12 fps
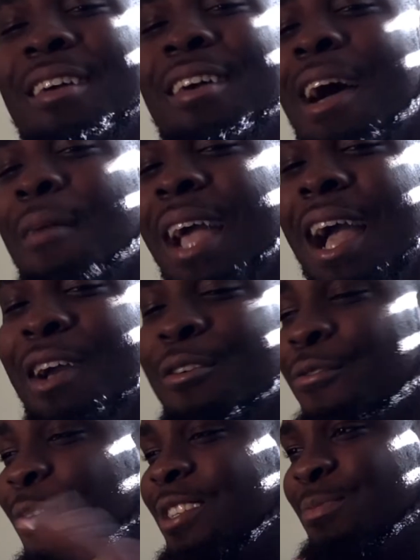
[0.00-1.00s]
I'm like, I go to
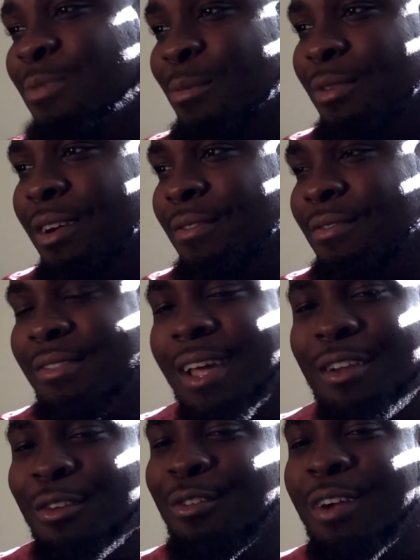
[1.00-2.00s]
voicemail, brothers. I
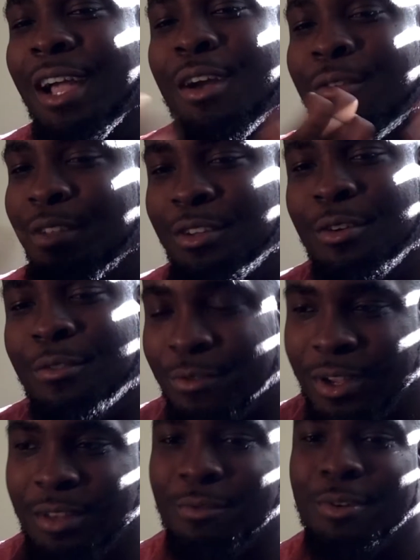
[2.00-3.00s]
don't know where I go. You go to
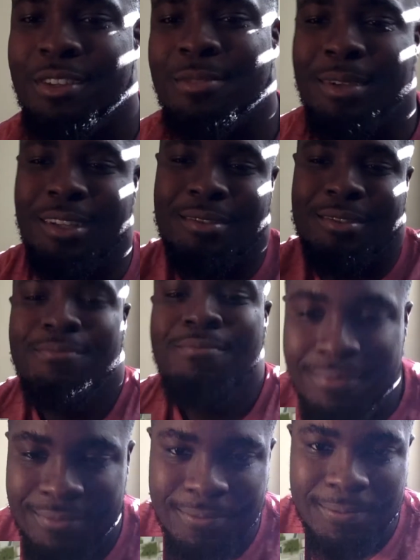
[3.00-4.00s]
Frank voicemail.
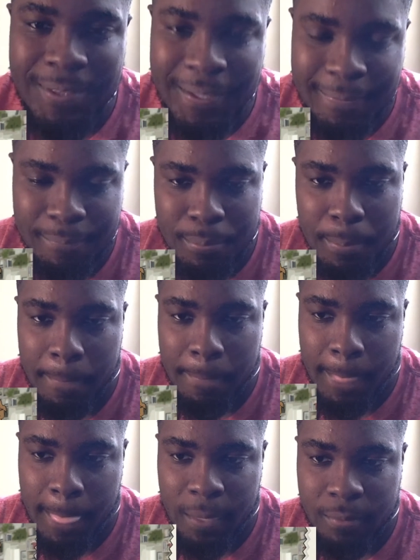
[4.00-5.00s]

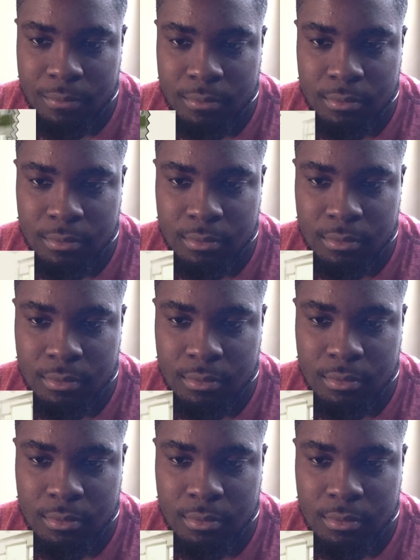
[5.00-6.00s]
Hello?
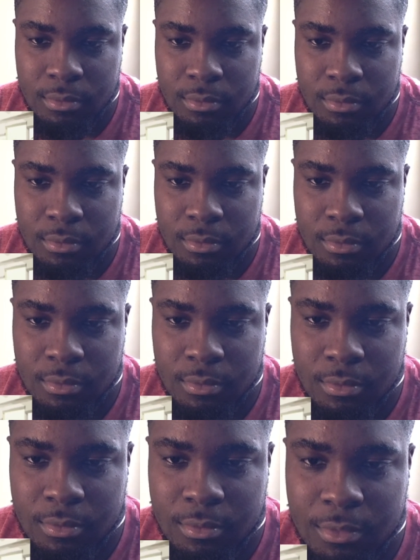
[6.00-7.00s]
I'm watching
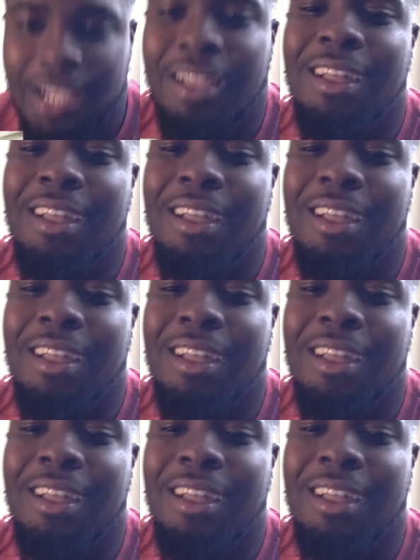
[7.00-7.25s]
you.